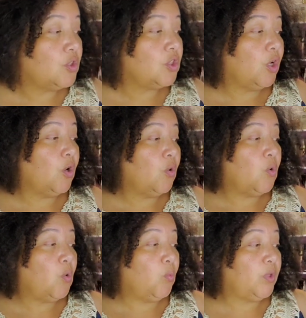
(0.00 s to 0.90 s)

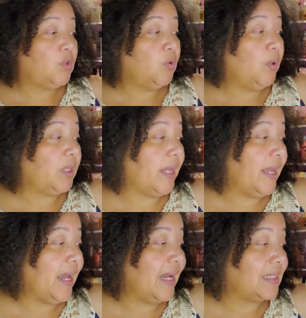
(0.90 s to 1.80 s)
So, with doing
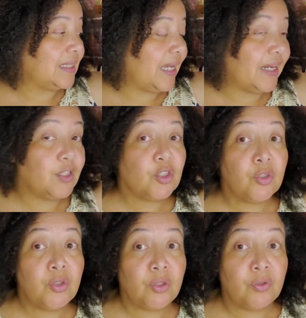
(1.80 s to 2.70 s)
that, I decided
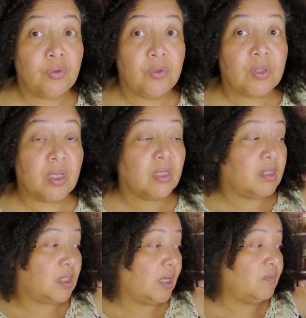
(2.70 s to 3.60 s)
to use
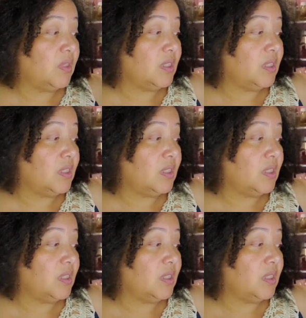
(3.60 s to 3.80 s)
some.